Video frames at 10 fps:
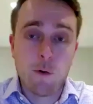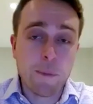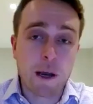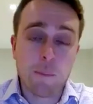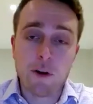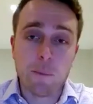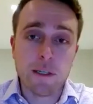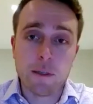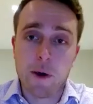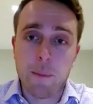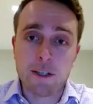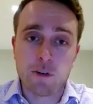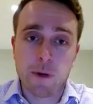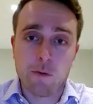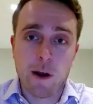would pick up on your piece about
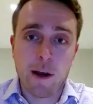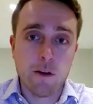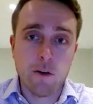measurement, right?